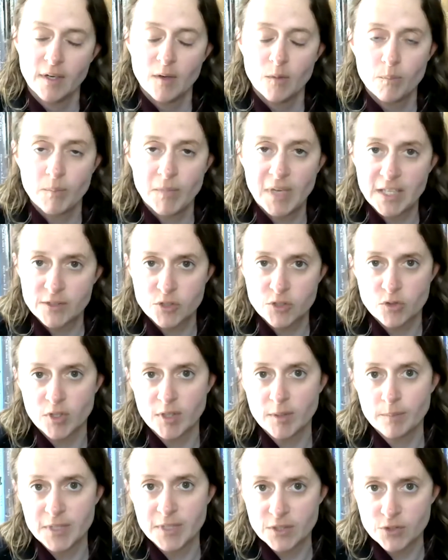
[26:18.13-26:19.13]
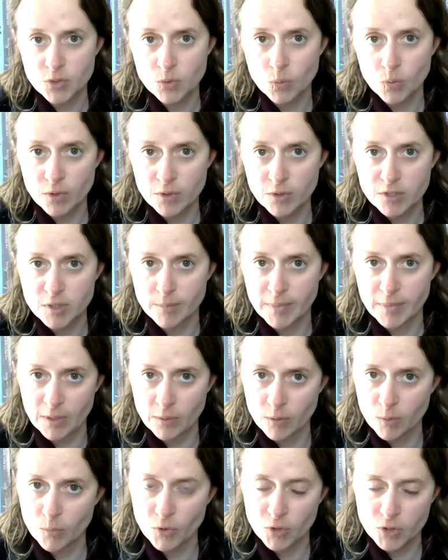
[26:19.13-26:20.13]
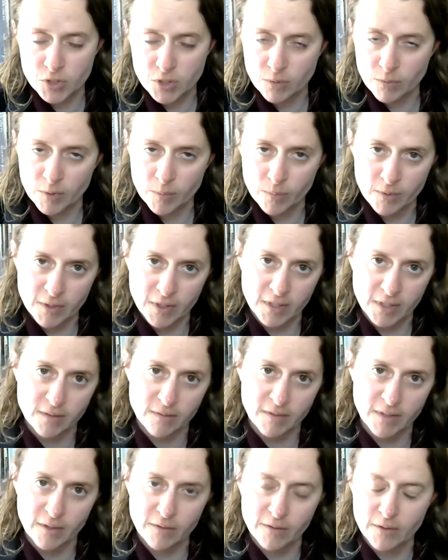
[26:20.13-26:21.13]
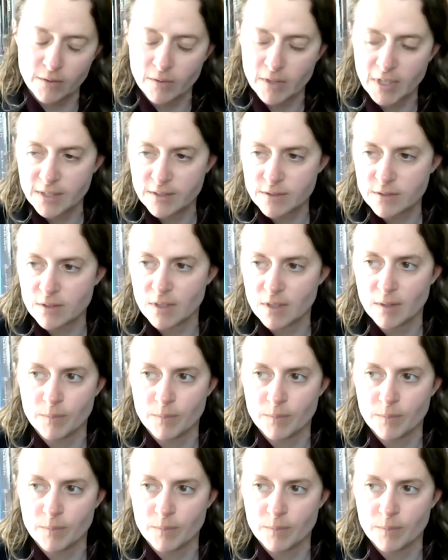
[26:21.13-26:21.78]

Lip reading: mainstream discourse about abortion, reproductive health, and rights.